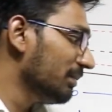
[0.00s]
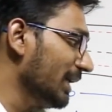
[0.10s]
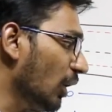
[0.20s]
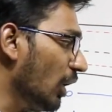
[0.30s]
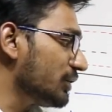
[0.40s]

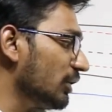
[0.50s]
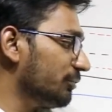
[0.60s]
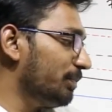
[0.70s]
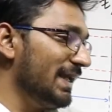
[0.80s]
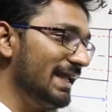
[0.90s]
because
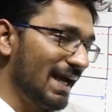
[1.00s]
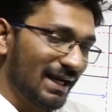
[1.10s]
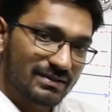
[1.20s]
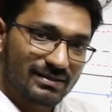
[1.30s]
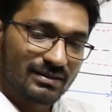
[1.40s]
of
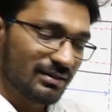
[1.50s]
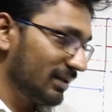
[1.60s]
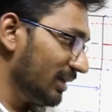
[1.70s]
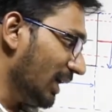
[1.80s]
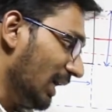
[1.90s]
px,
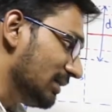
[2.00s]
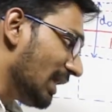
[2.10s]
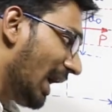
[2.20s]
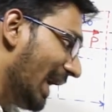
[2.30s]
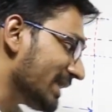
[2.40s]
in
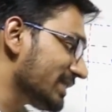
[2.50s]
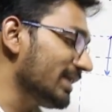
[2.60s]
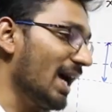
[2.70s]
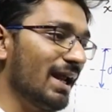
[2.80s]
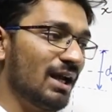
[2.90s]
the x
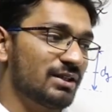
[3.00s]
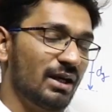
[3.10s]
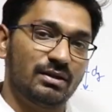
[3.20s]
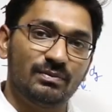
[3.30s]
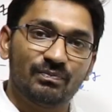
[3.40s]

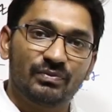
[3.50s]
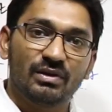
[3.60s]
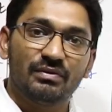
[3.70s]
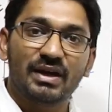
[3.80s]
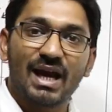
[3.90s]
direction
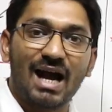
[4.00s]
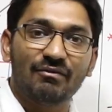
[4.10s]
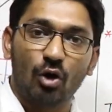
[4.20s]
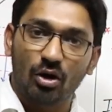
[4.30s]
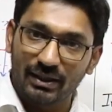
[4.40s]
we
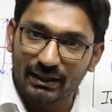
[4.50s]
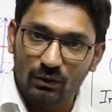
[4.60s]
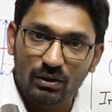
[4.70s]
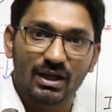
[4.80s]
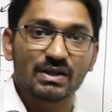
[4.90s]
have
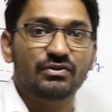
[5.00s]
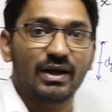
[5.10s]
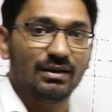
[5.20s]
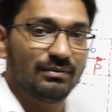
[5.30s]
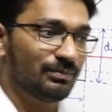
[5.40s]
longitudinal
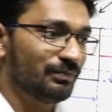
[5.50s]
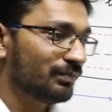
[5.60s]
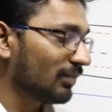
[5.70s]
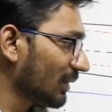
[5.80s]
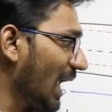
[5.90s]
strain,
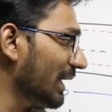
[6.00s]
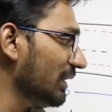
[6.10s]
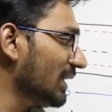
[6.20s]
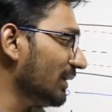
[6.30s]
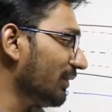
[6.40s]
and
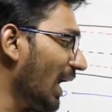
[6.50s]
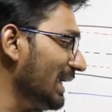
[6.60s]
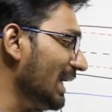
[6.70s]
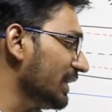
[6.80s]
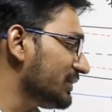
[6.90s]
in the y
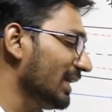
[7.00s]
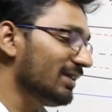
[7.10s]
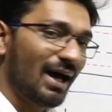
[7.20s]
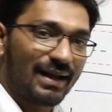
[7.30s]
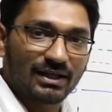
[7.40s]
and z
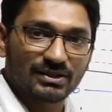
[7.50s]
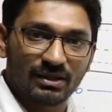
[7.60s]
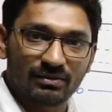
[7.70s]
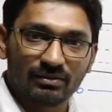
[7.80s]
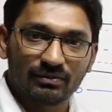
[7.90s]

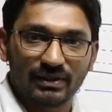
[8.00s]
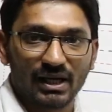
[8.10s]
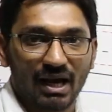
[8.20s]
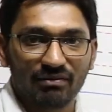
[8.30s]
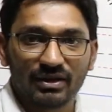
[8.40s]
direction we
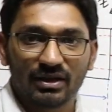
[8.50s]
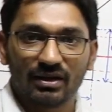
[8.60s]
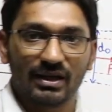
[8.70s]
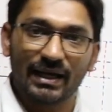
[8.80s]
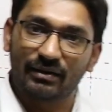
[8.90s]
have
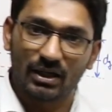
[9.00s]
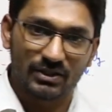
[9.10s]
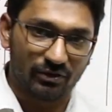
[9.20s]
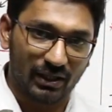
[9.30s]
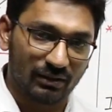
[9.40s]
lateral
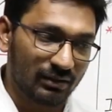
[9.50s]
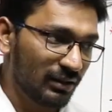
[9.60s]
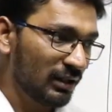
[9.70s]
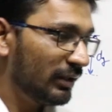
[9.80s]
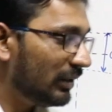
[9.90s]
strain.
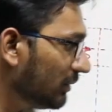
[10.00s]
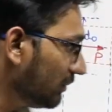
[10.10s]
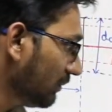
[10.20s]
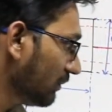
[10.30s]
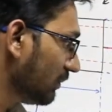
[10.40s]

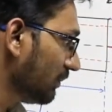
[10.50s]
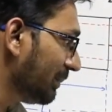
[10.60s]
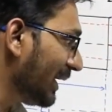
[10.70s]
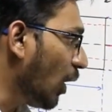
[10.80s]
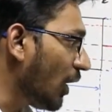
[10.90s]

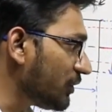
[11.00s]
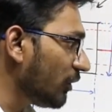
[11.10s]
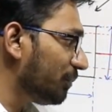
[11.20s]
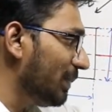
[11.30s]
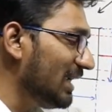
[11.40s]
because
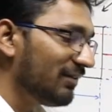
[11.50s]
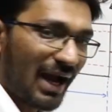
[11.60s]
of Py,